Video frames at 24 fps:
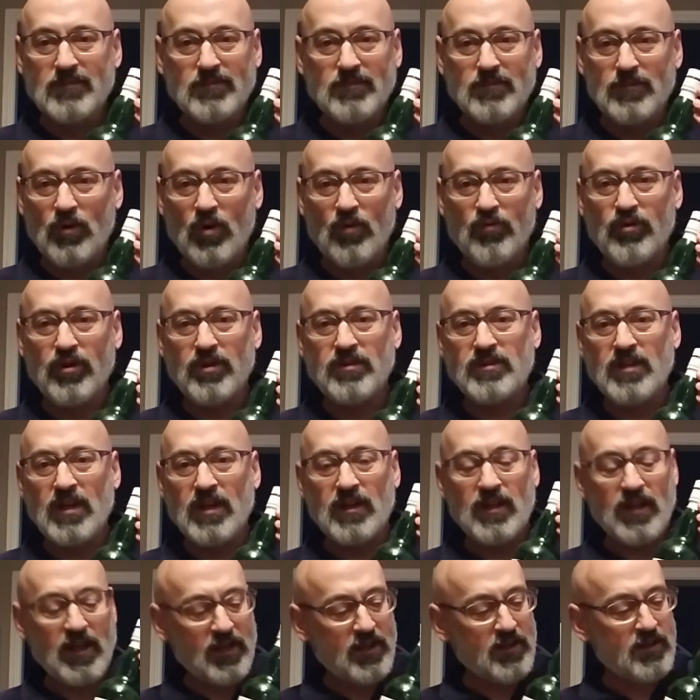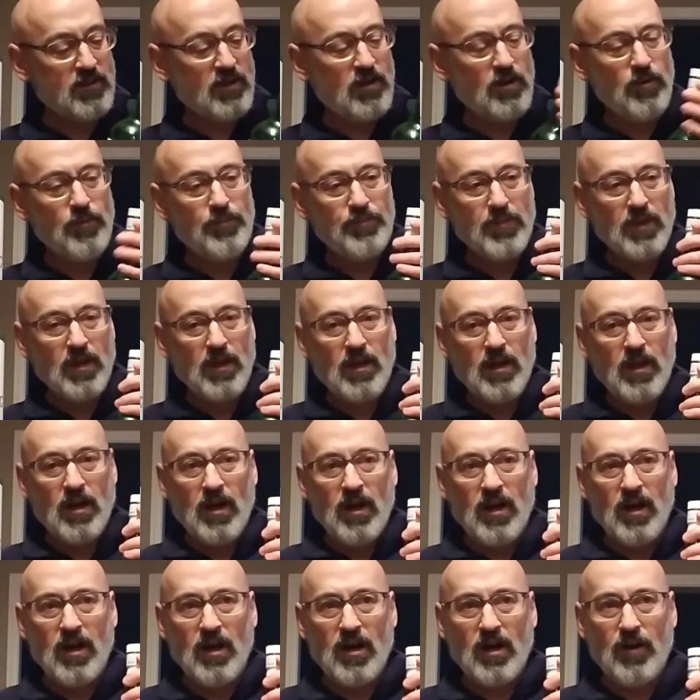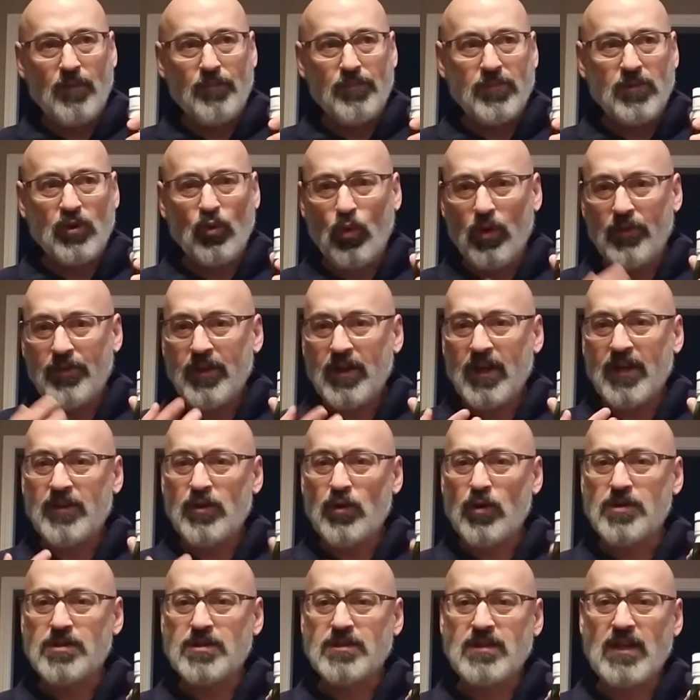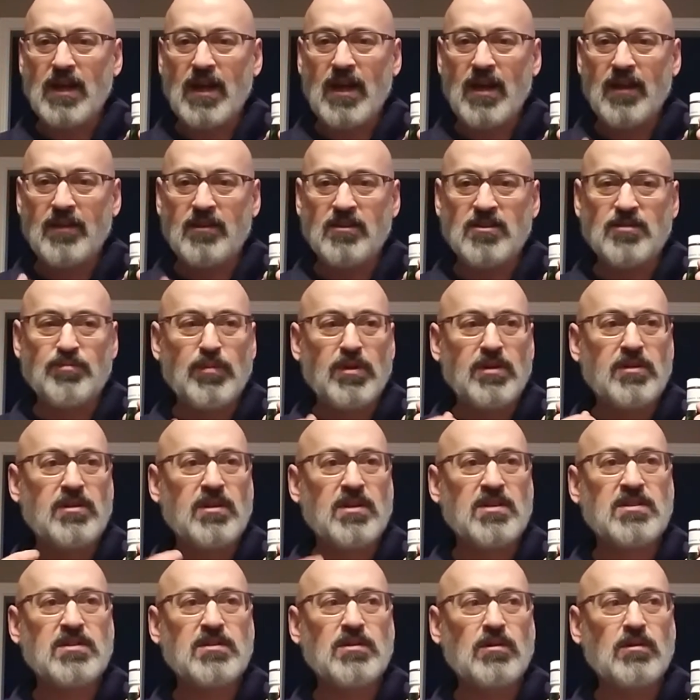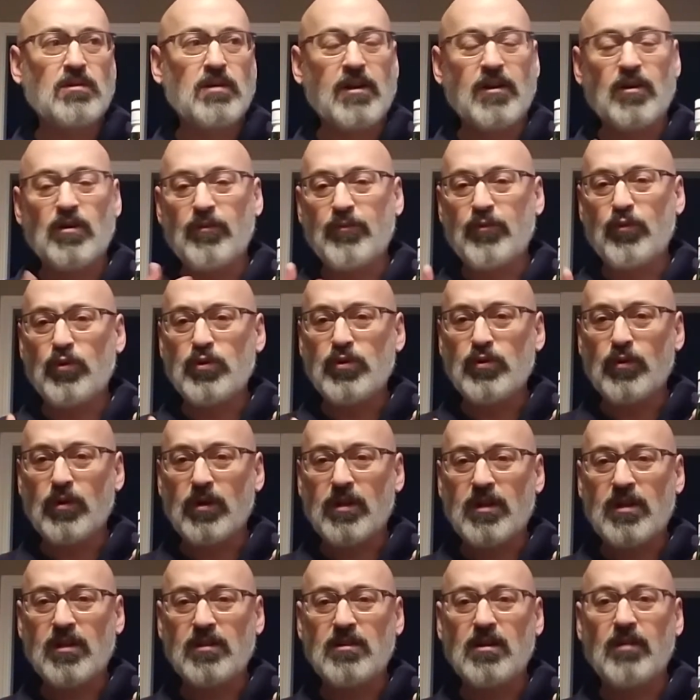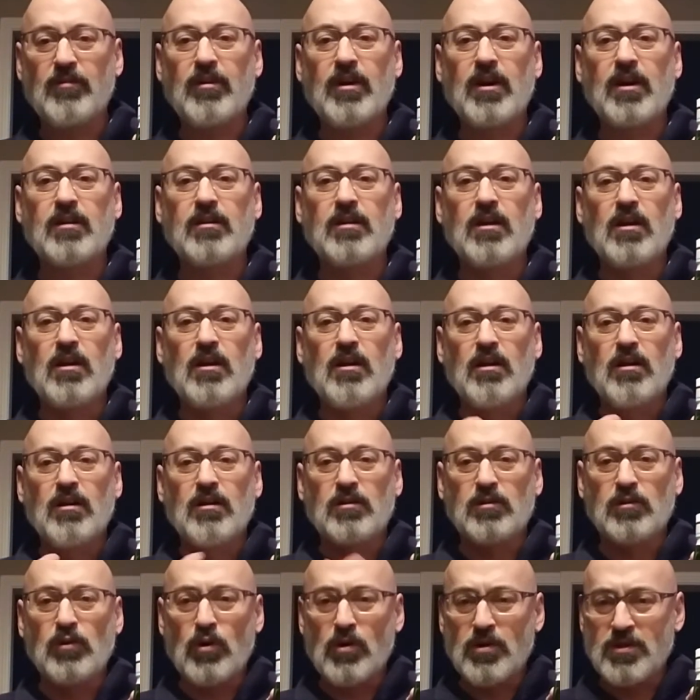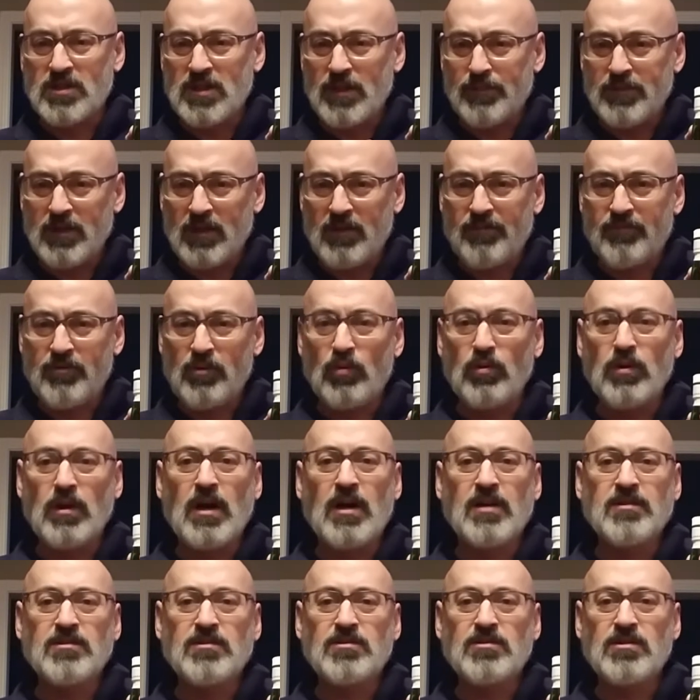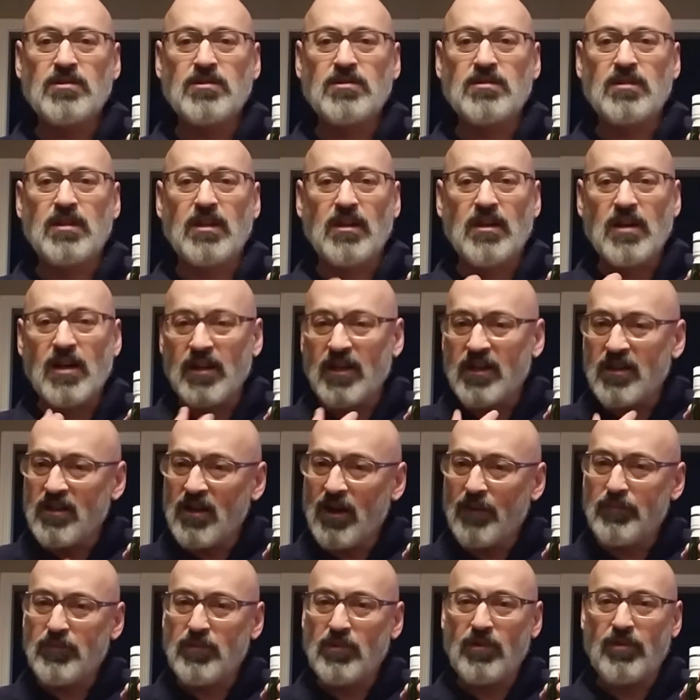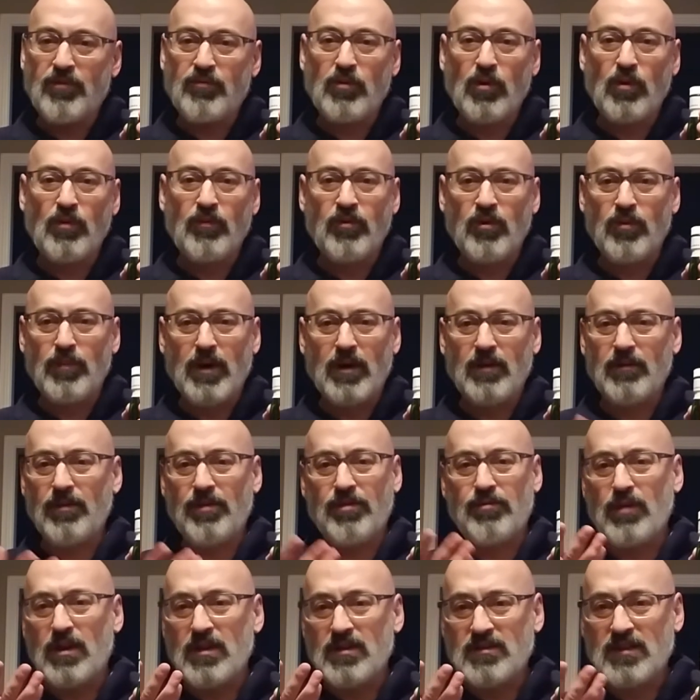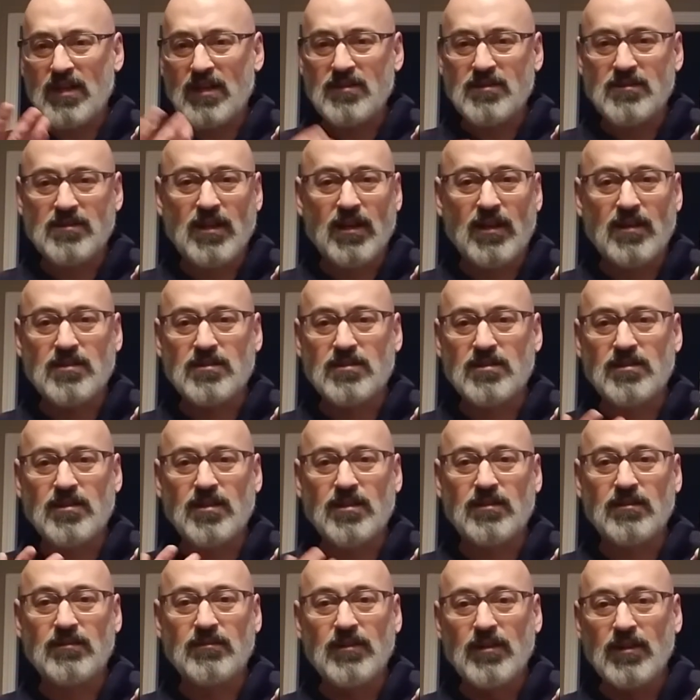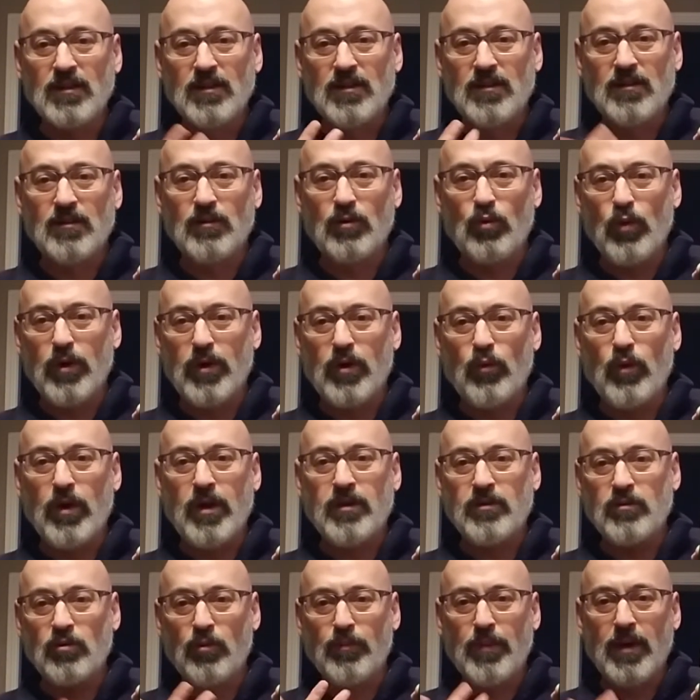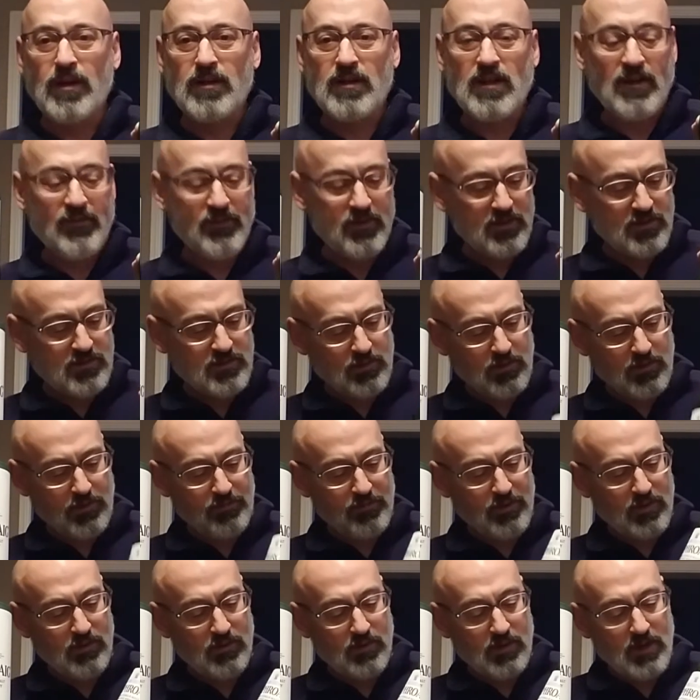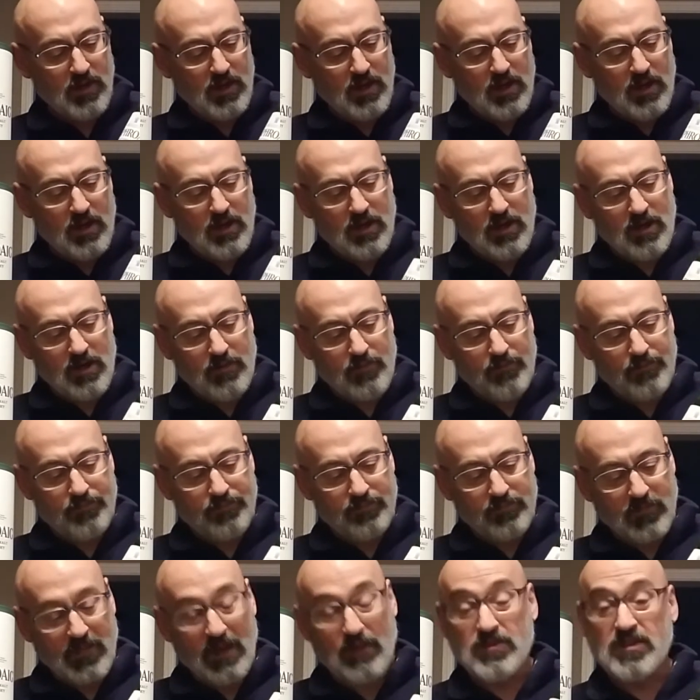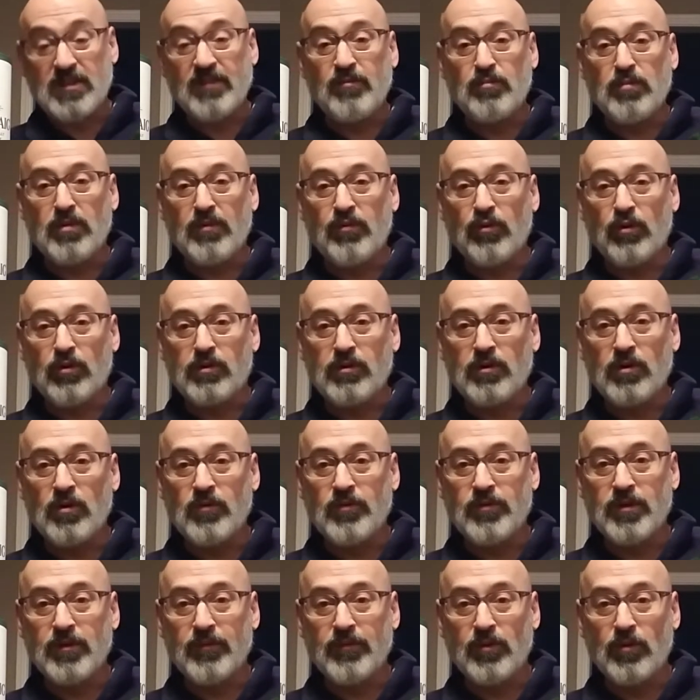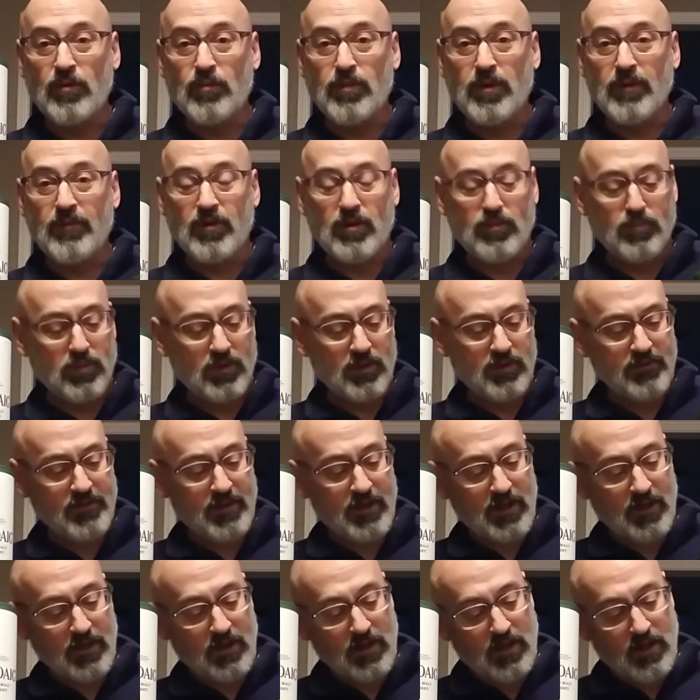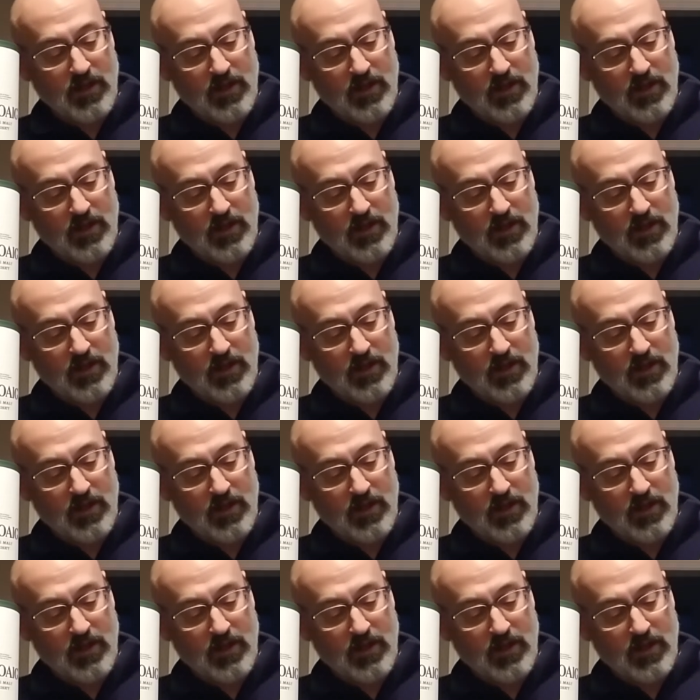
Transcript: over a decade ago, the one thing I noticed is it had this medicinal. I don't know if when you were a kid you ever had chloroseptic throat lozenges. They kind of numbed your throat for about 10 seconds, and then it went away, and you were back to having a sore throat. That was even before COVID, if you can believe that.